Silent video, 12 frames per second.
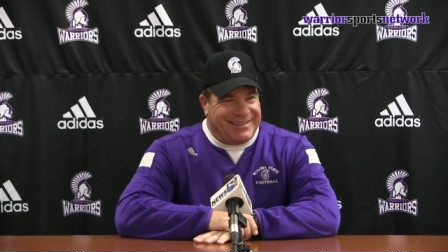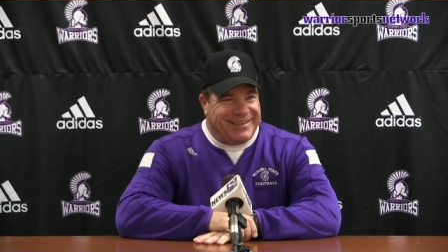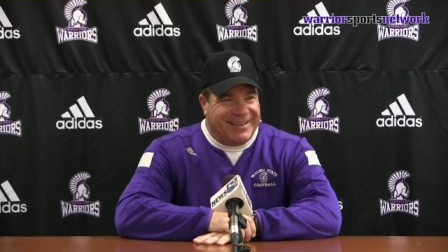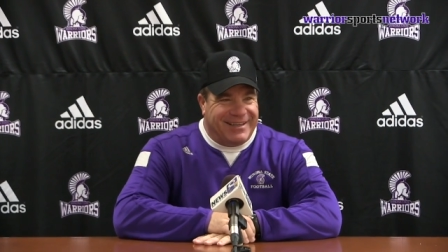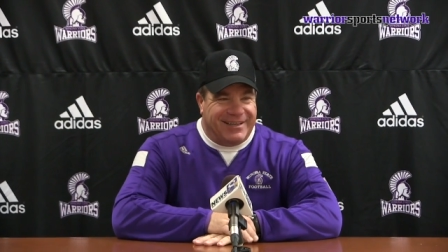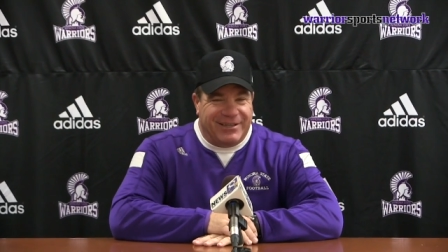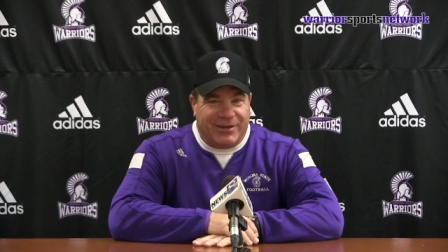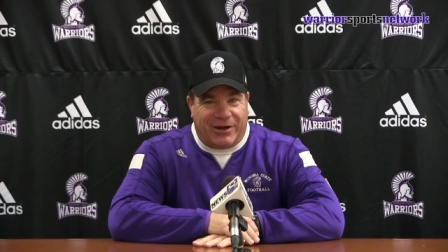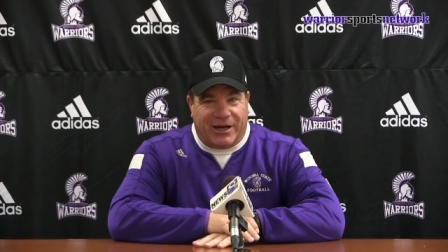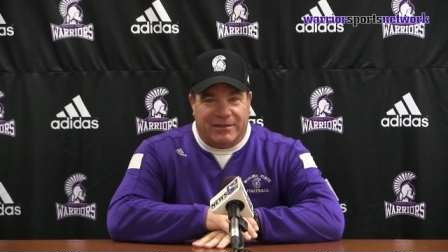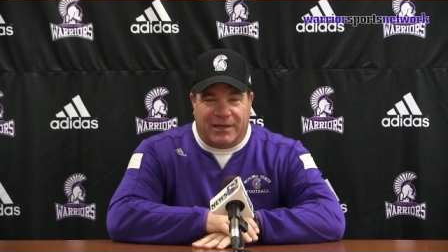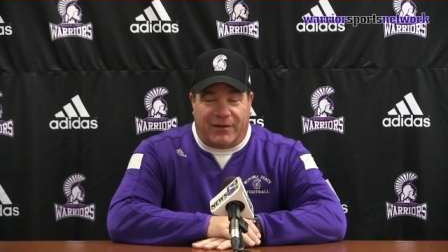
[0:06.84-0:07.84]
you know,
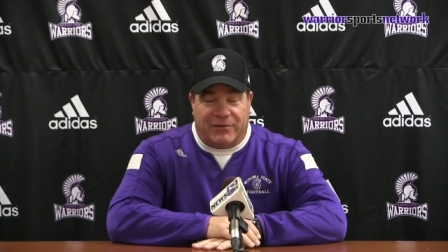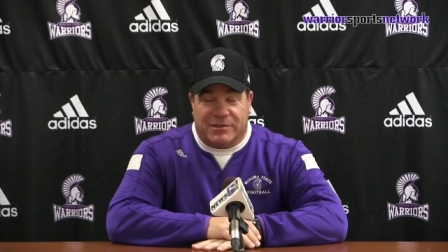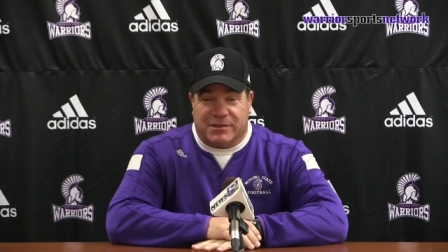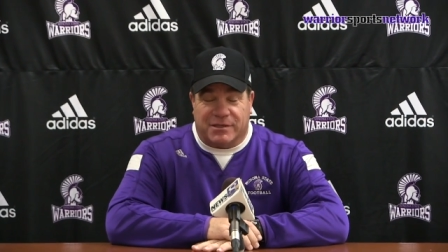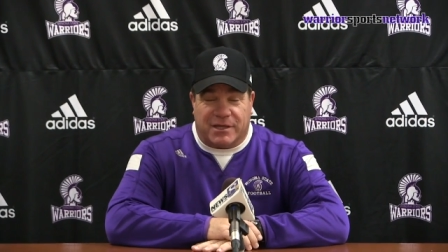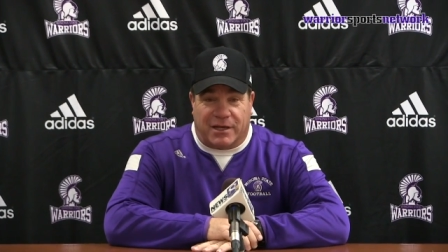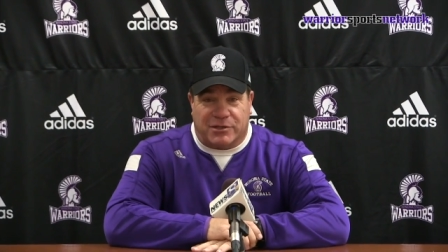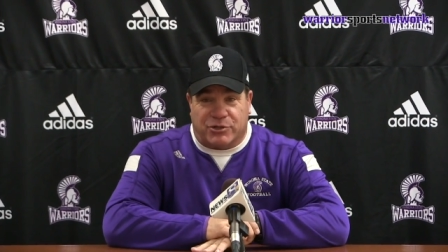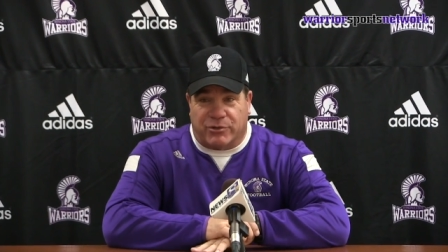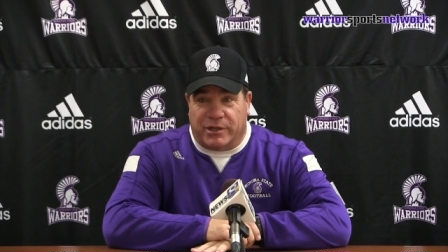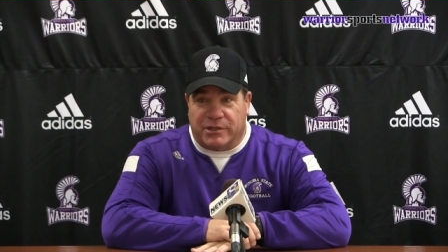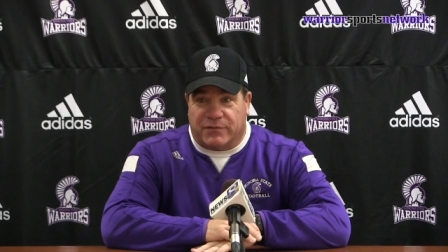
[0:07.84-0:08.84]
I, obviously it's kind of
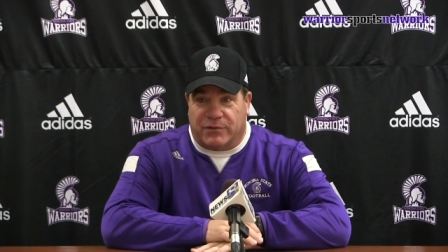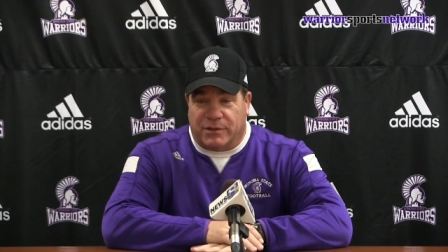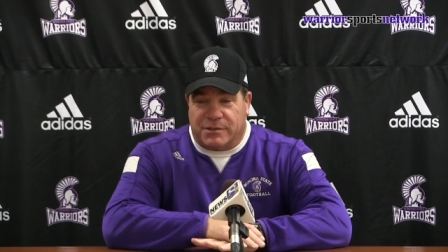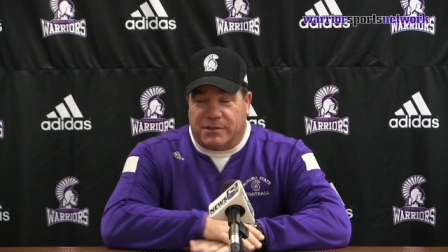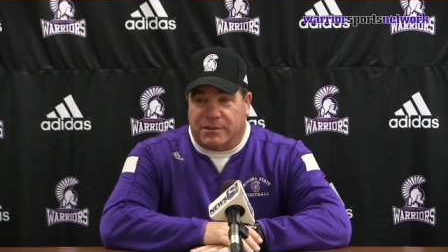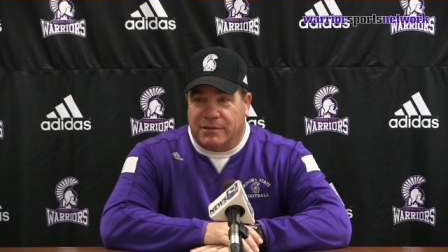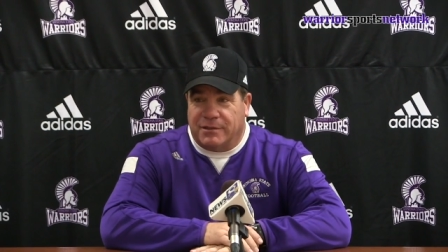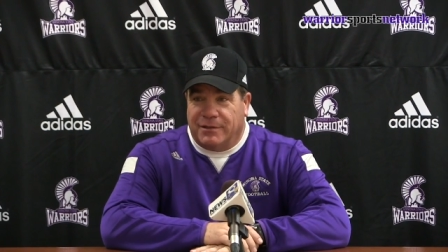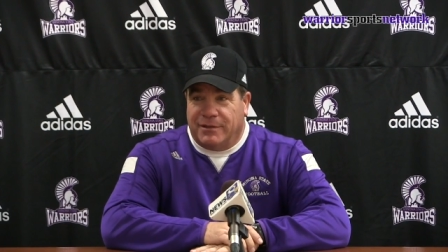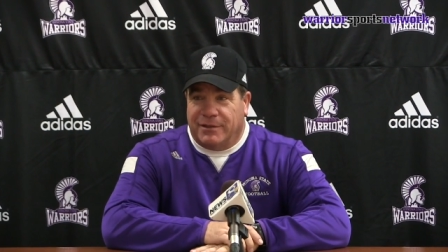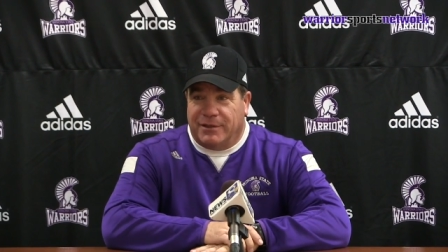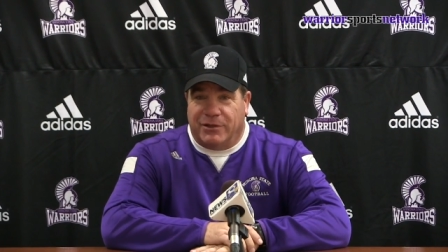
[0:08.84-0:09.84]
strange for us to,
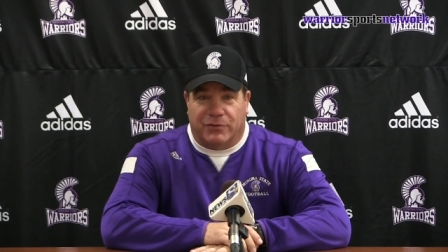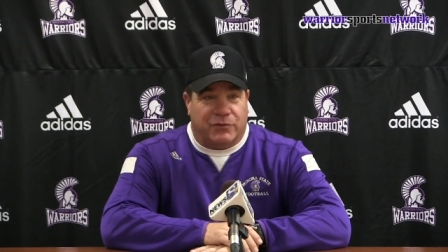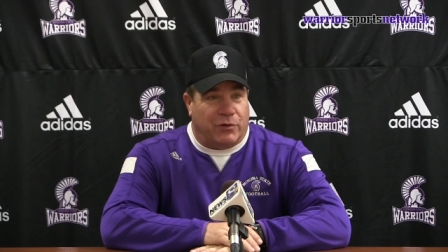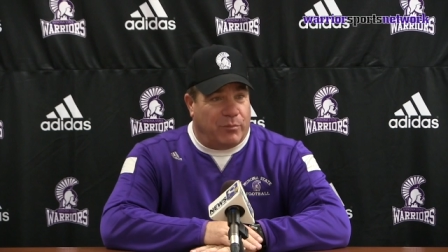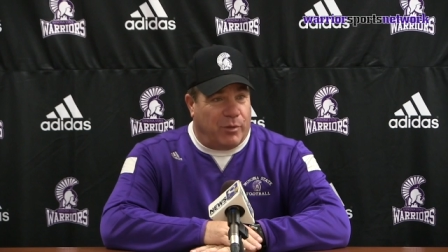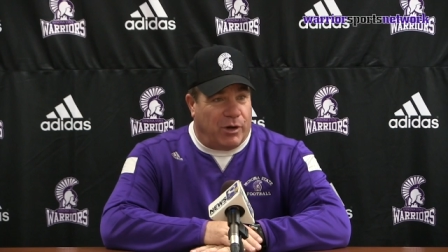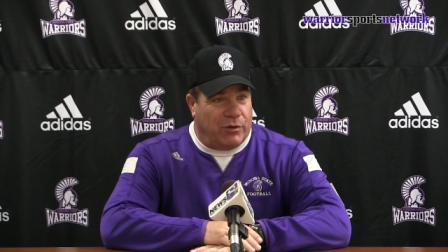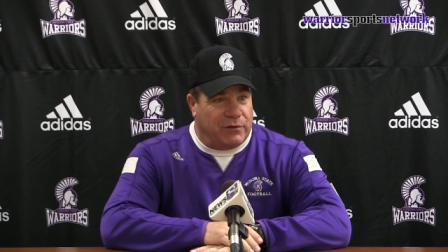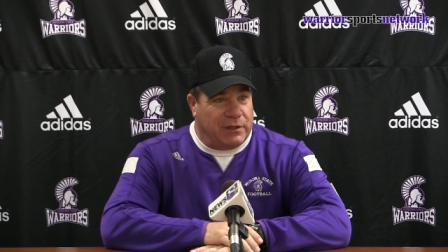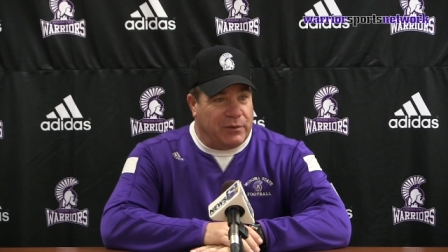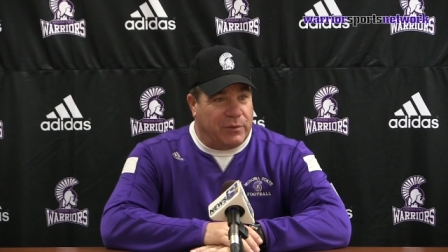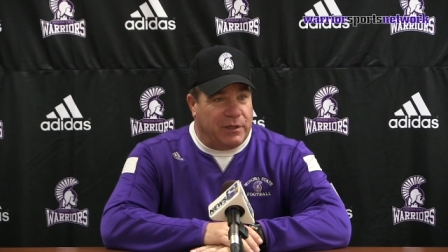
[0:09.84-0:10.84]
you know, turn the ball
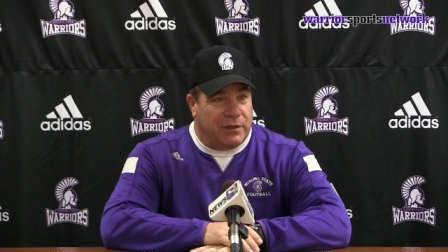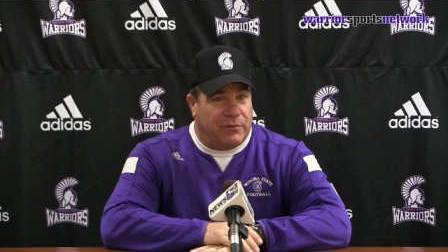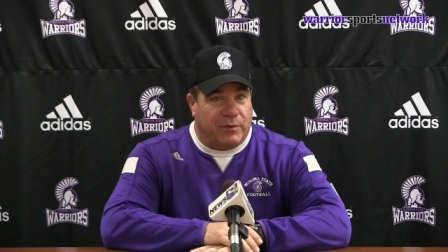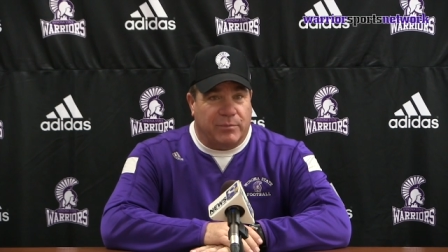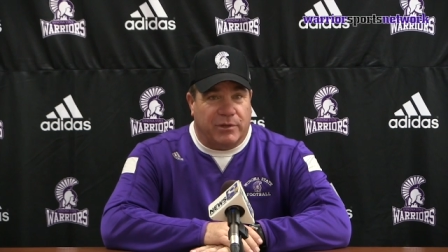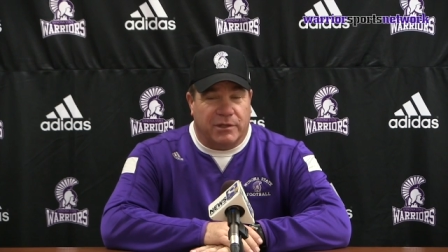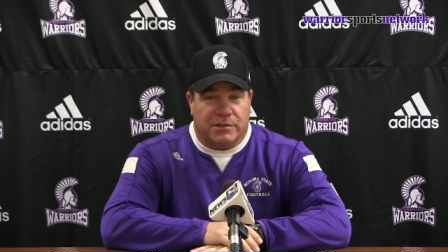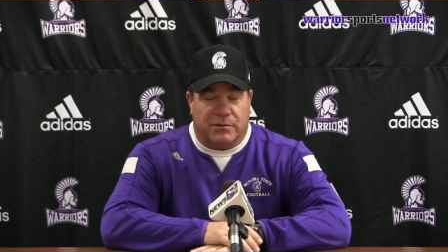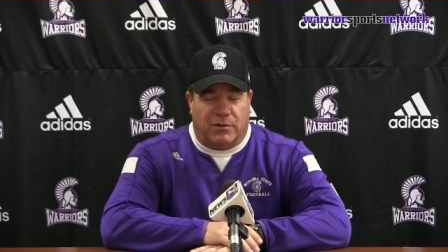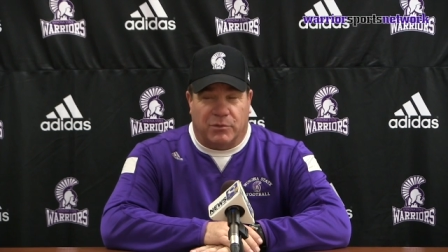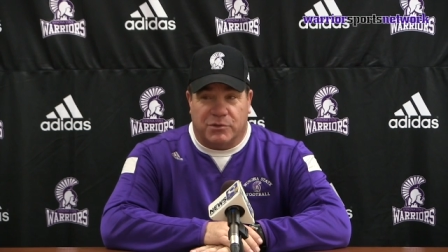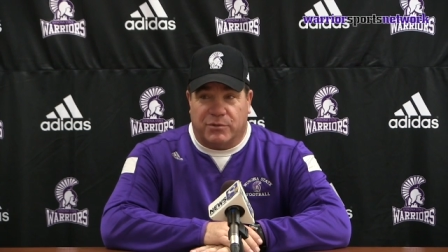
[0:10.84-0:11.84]
over like we did three plays and
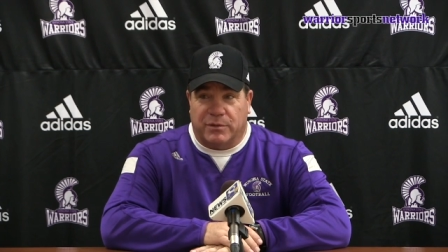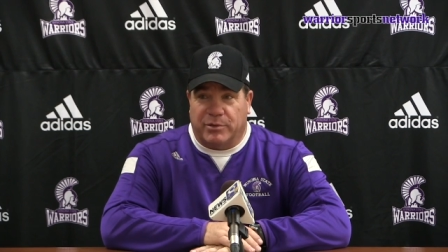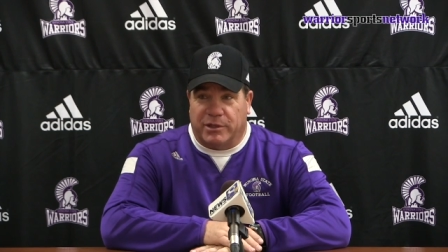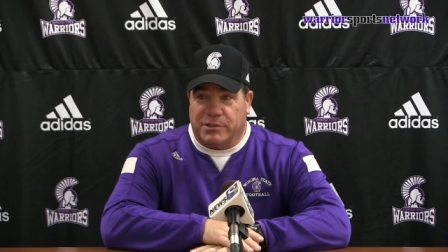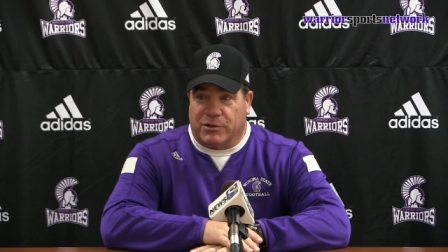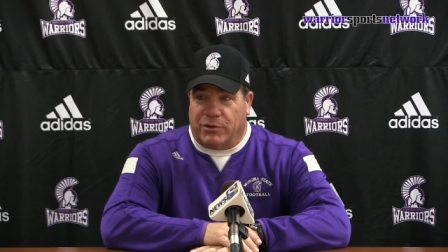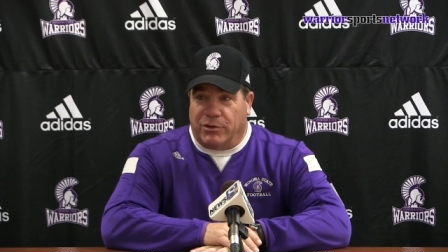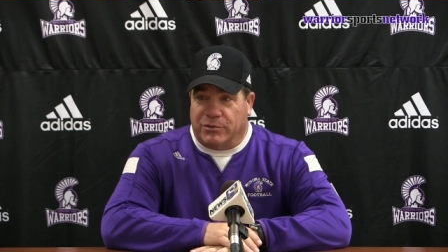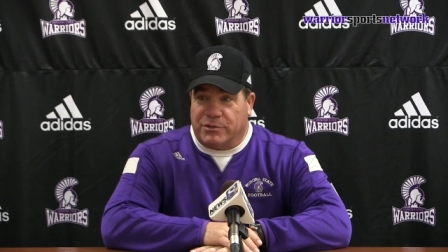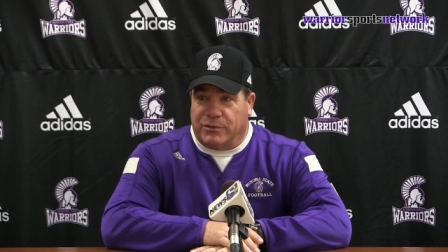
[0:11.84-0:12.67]
almost three plays in a row.